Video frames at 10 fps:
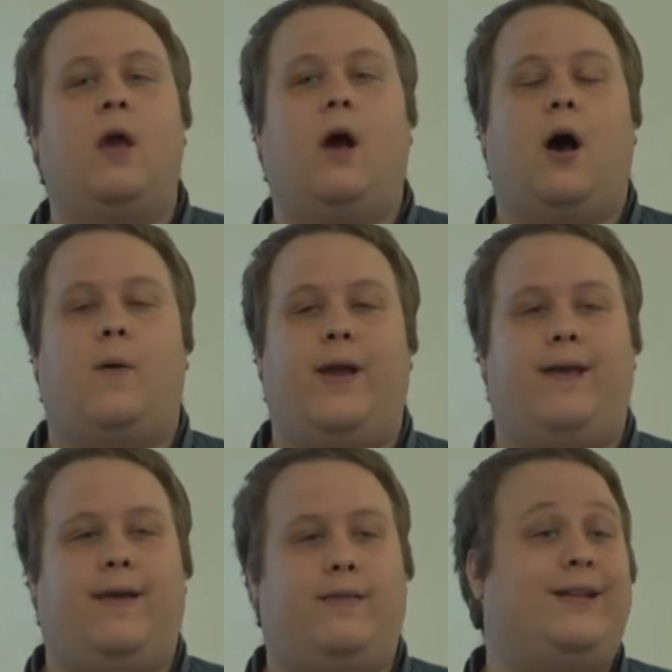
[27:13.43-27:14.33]
Um,
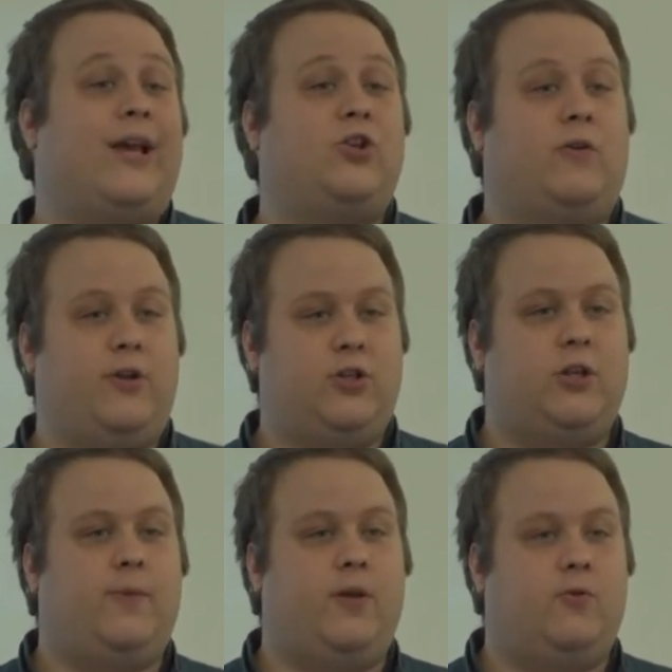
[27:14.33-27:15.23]
and then the next generation
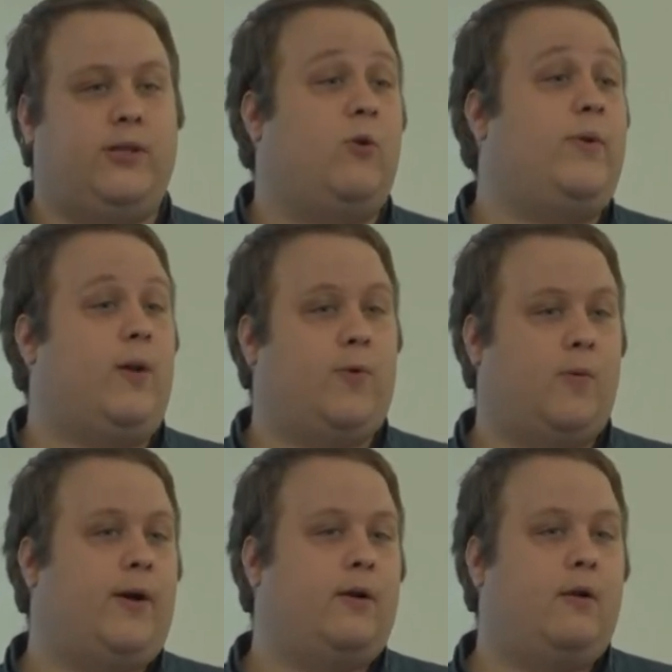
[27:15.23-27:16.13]
GPUs that will be on
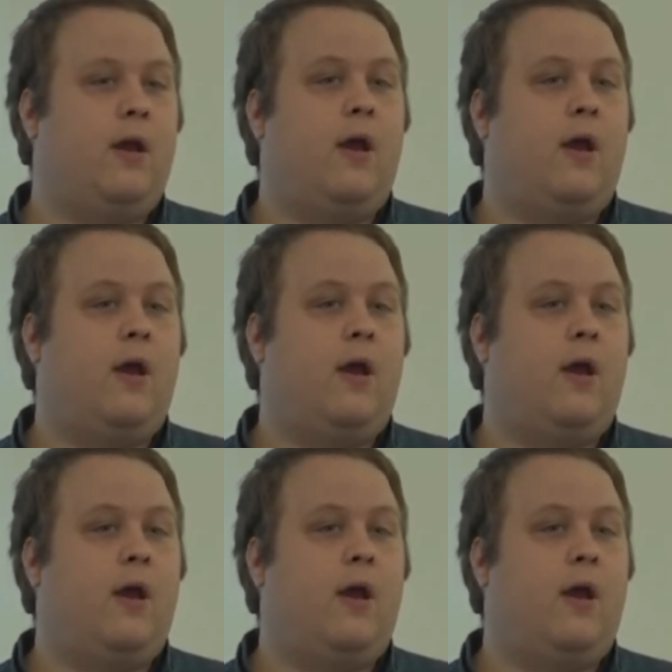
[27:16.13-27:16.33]
Perlmutter,